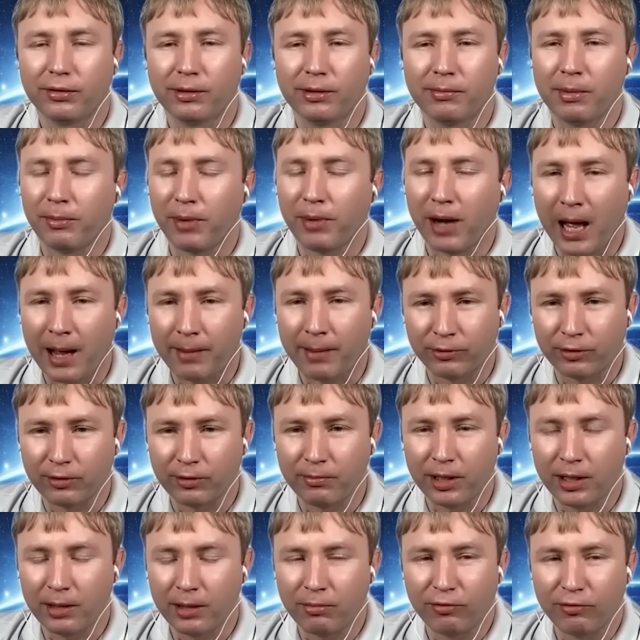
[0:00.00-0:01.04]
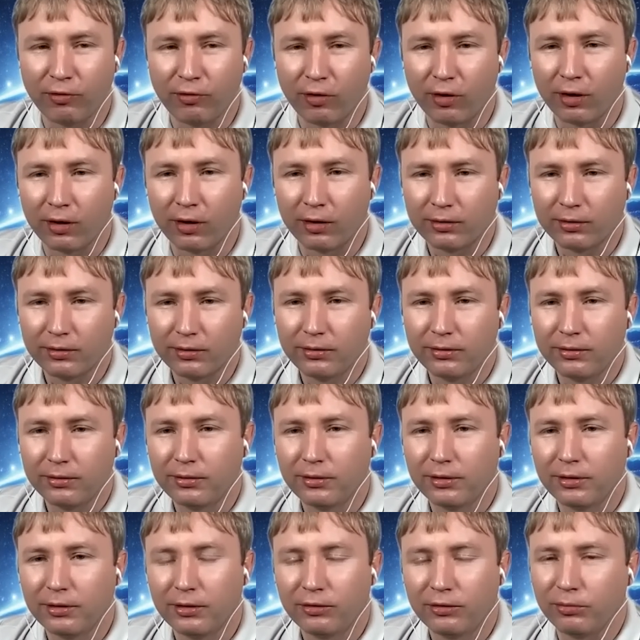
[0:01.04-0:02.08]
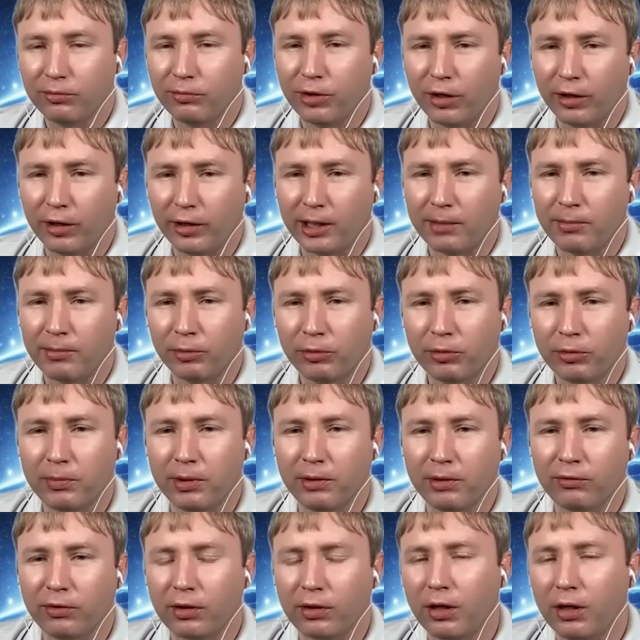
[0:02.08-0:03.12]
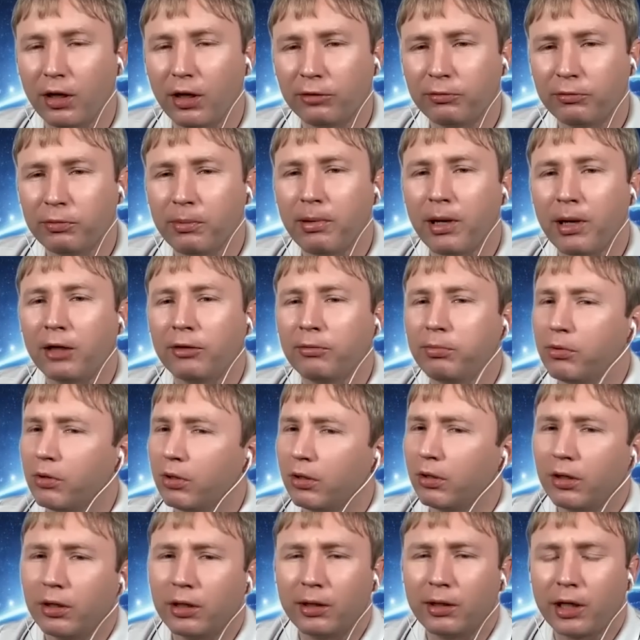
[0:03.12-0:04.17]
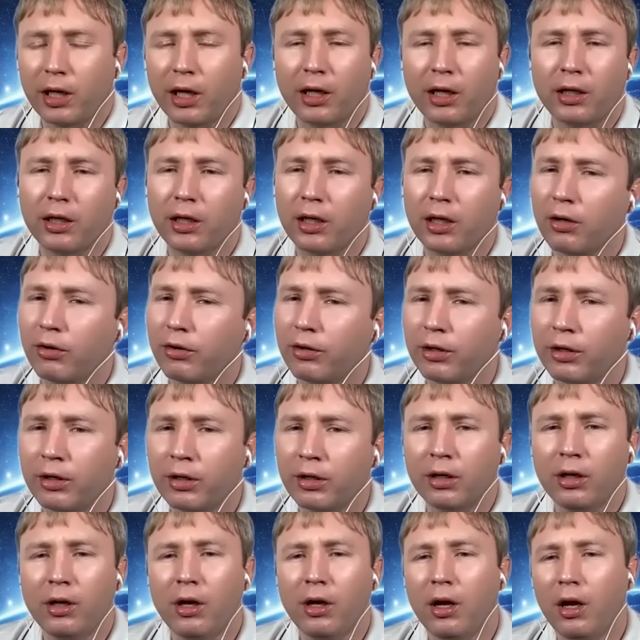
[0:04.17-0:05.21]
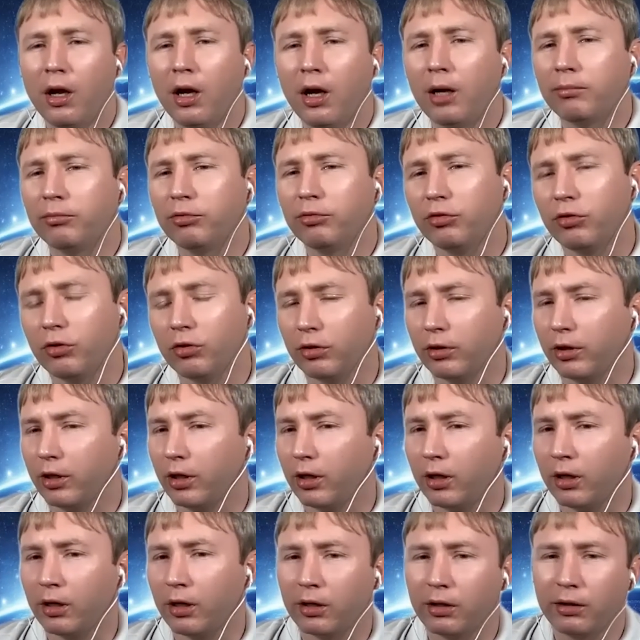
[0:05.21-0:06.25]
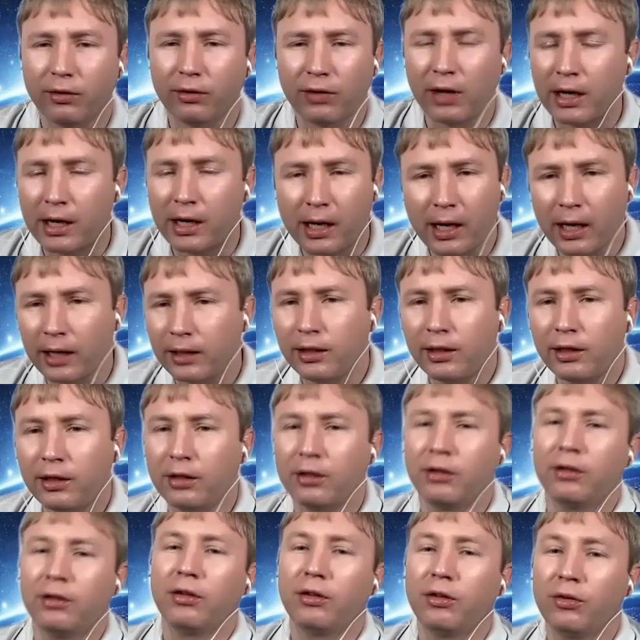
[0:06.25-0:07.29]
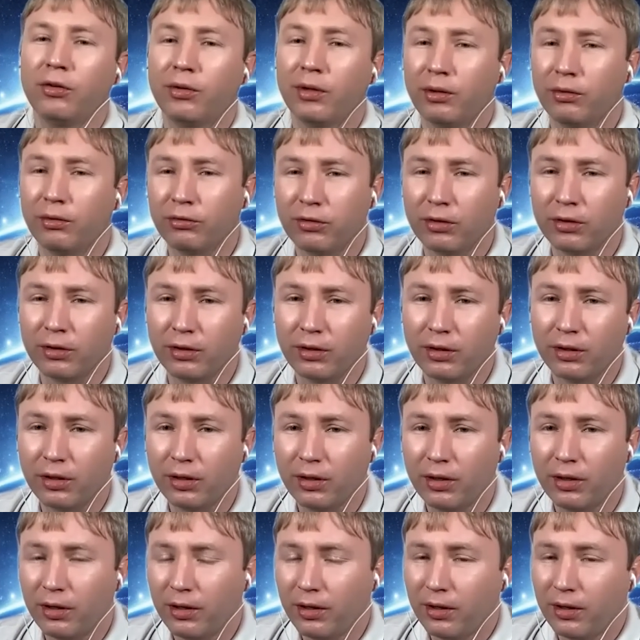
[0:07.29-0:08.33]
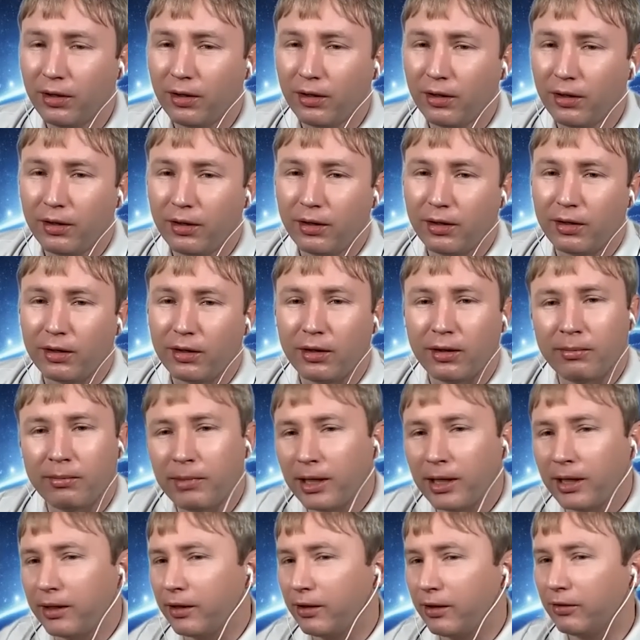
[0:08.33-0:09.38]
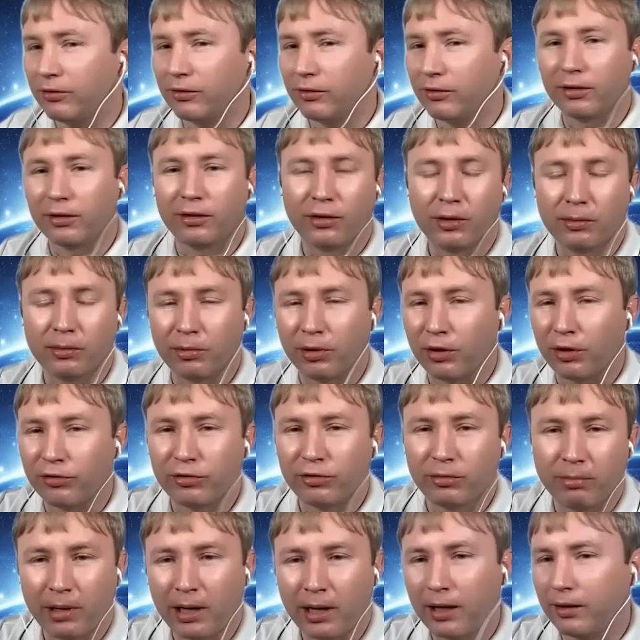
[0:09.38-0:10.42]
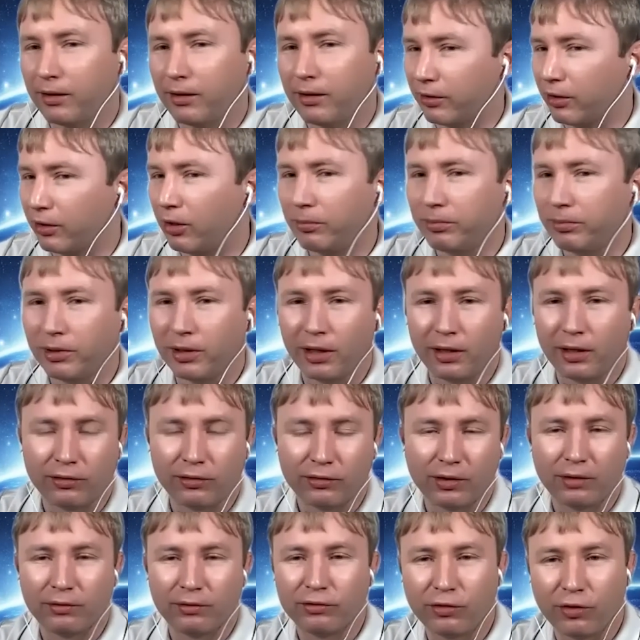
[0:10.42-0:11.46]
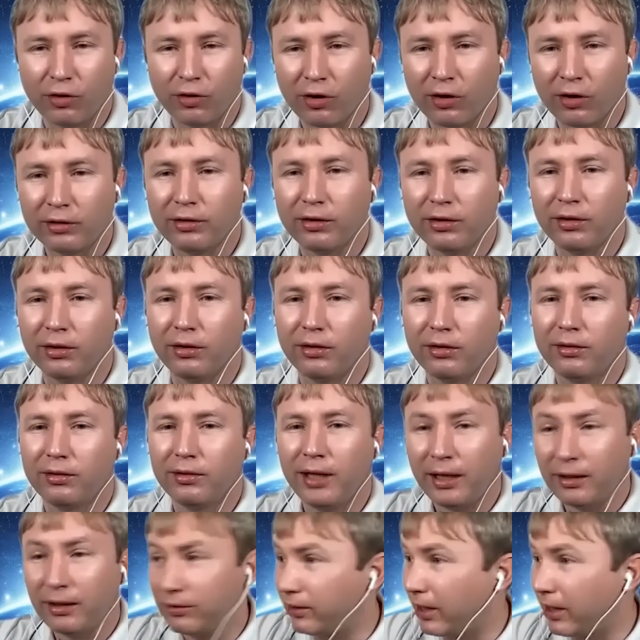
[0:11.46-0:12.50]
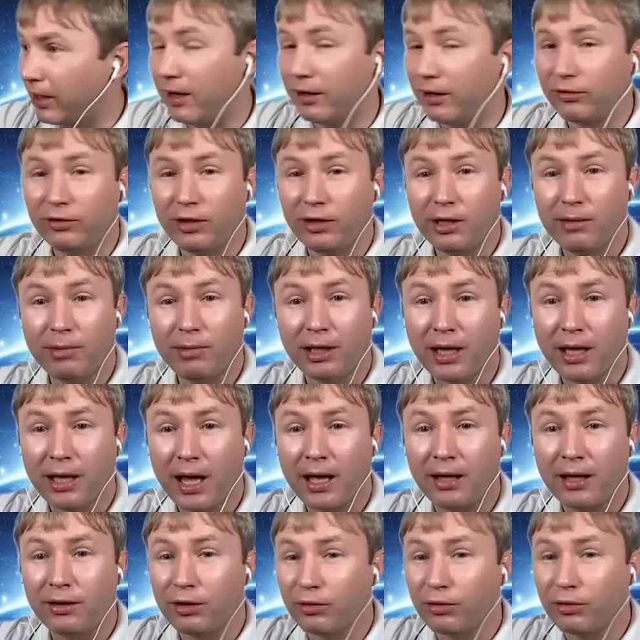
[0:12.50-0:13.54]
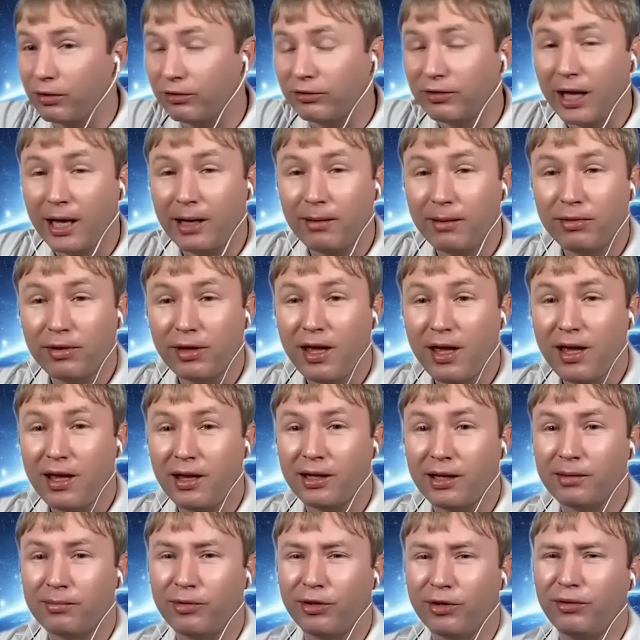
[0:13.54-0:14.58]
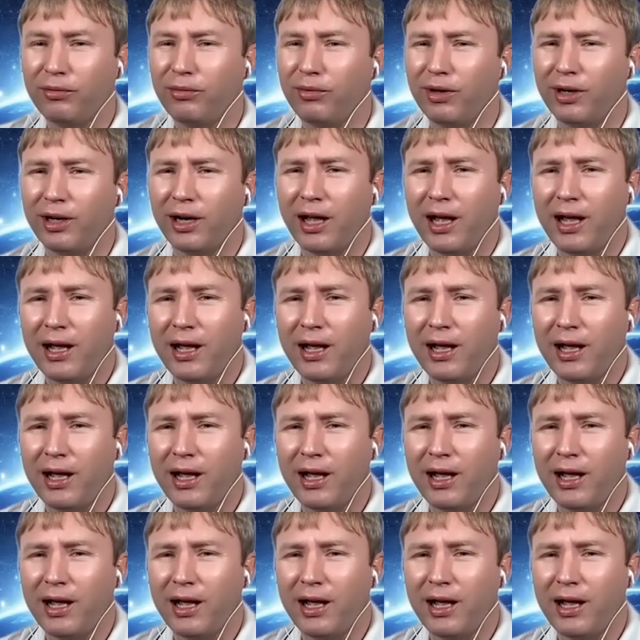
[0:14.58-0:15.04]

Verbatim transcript: Remember that happened to me before some guy came up to me. He was like, I lost my passport. Like, I can't get out of here. I'm stuck here. Anything you can do. And I was like, oh man, here's like a couple hundred baht. Like, hope you get yourself sorted. Next day, I see him again doing the same thing. I'm like, what an